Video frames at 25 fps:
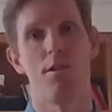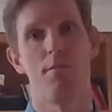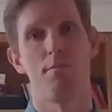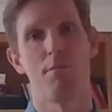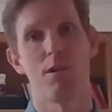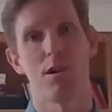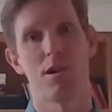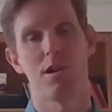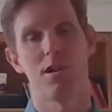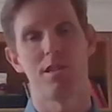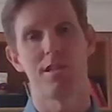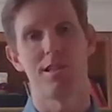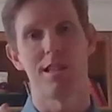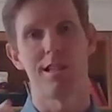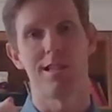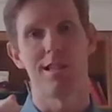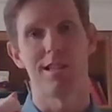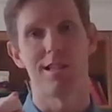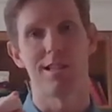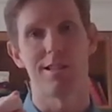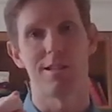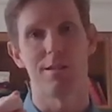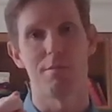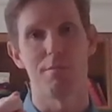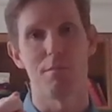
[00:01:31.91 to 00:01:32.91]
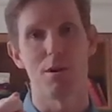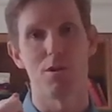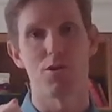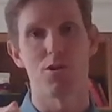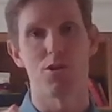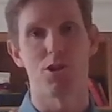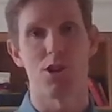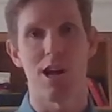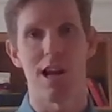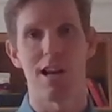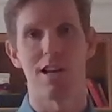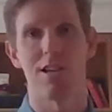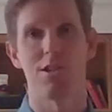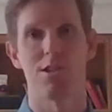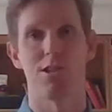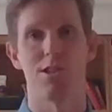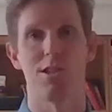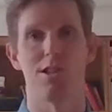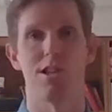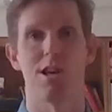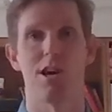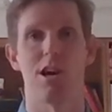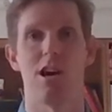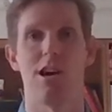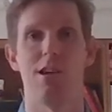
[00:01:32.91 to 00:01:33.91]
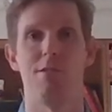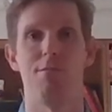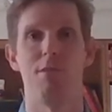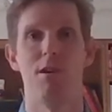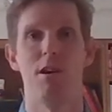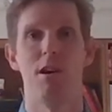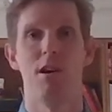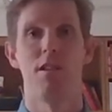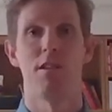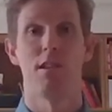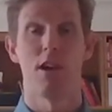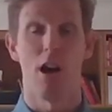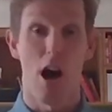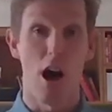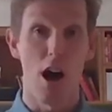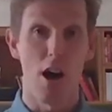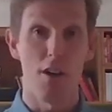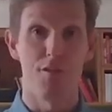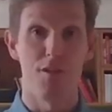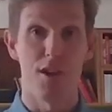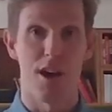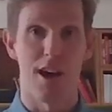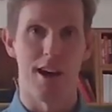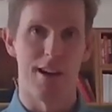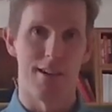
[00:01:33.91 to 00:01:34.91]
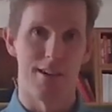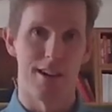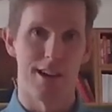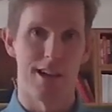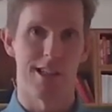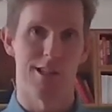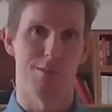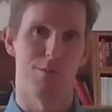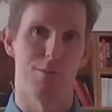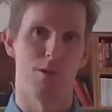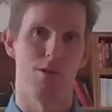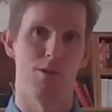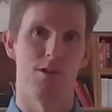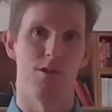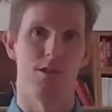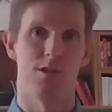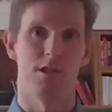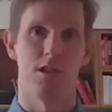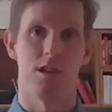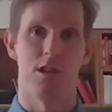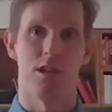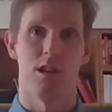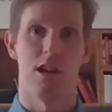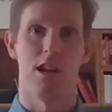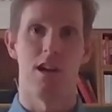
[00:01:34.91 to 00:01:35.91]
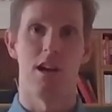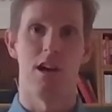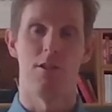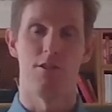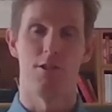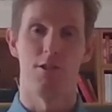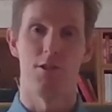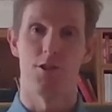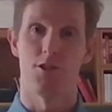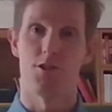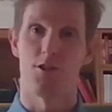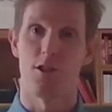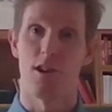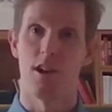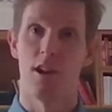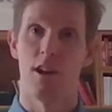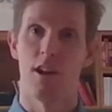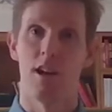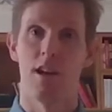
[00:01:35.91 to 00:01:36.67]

because this is the most challenging time that I've yet experienced in our industry.